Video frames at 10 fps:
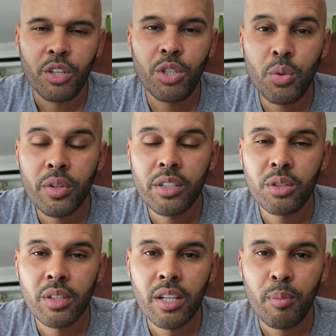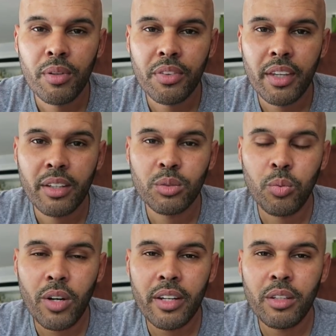you want to do a couple of things.
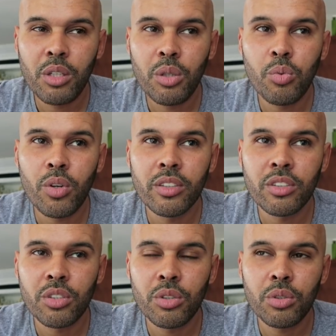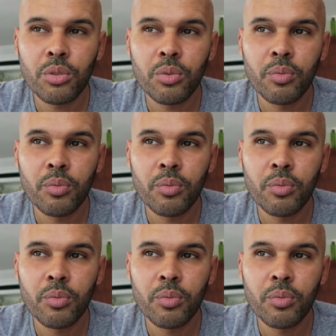One, you want to